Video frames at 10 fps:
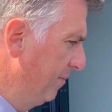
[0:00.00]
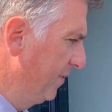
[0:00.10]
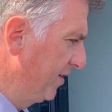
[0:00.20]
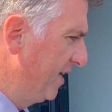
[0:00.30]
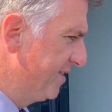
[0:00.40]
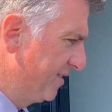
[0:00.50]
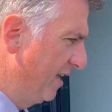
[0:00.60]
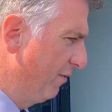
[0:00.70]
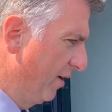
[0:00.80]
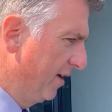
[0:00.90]
Not easy to
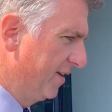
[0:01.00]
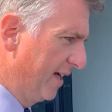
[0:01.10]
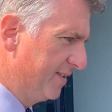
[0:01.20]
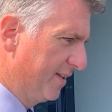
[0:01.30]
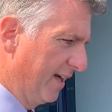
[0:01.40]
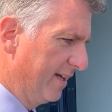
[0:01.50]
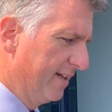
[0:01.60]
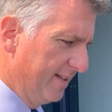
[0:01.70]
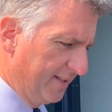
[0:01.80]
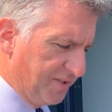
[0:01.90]
live with on a day to day.
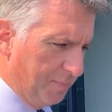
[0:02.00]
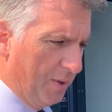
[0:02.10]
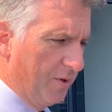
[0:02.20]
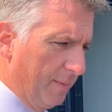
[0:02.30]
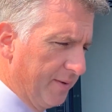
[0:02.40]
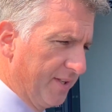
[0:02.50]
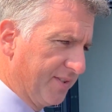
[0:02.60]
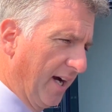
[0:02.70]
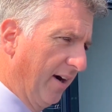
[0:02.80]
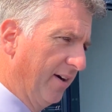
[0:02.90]
That's the beauty about this
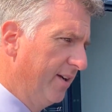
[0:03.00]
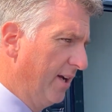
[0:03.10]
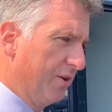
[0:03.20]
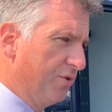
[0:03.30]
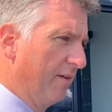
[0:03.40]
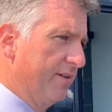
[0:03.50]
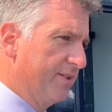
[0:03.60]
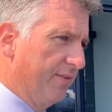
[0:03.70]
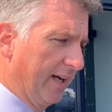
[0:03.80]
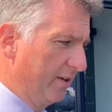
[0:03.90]
car. You can drive it as
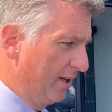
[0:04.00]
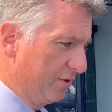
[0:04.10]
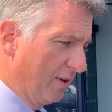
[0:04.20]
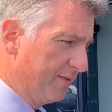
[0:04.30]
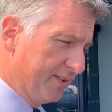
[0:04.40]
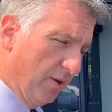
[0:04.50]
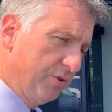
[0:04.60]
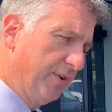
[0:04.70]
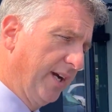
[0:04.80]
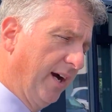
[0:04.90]
a regular. You can drive it as a
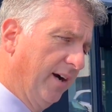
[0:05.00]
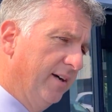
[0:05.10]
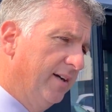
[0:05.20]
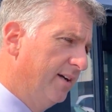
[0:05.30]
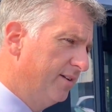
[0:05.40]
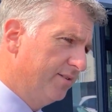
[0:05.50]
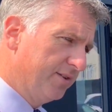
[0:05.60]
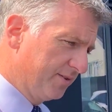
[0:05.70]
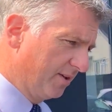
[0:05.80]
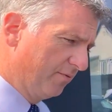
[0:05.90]
luxury car. It's a